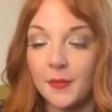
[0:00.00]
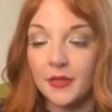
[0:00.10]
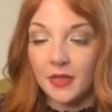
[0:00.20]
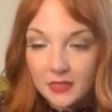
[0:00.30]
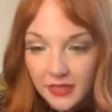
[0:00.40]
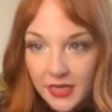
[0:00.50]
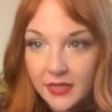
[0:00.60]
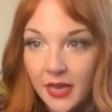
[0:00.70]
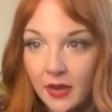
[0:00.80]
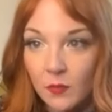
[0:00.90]
Luckily,
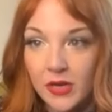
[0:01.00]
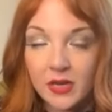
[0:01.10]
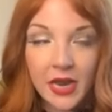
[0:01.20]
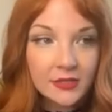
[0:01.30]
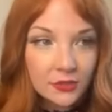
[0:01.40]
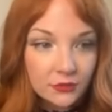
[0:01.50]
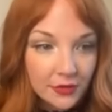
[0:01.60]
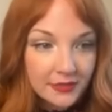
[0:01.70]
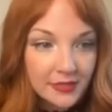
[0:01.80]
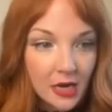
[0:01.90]
we canceled
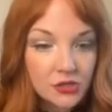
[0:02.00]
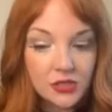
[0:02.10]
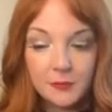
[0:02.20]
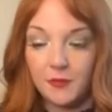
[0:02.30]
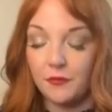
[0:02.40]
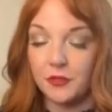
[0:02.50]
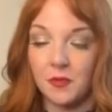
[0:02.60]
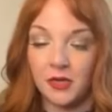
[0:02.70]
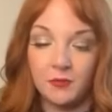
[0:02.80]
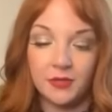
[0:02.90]
transactions before the
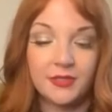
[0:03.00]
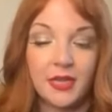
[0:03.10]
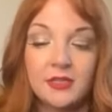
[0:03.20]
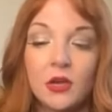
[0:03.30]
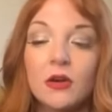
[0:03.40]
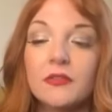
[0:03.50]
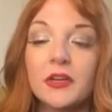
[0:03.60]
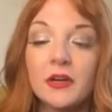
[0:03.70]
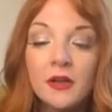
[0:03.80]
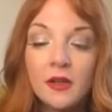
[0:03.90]
money was sent
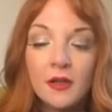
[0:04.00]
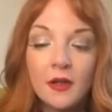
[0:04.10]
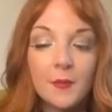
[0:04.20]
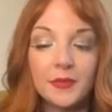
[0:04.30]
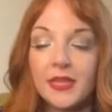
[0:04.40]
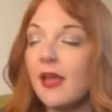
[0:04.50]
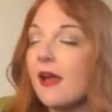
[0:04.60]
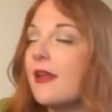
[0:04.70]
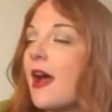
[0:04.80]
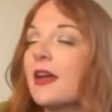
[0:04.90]
over, but they
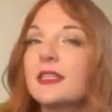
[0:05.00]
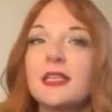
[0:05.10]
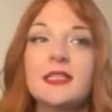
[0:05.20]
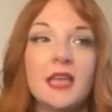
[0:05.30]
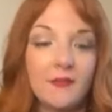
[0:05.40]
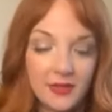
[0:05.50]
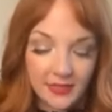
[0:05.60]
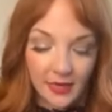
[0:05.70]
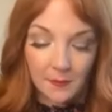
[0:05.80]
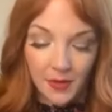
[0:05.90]
had access to everything.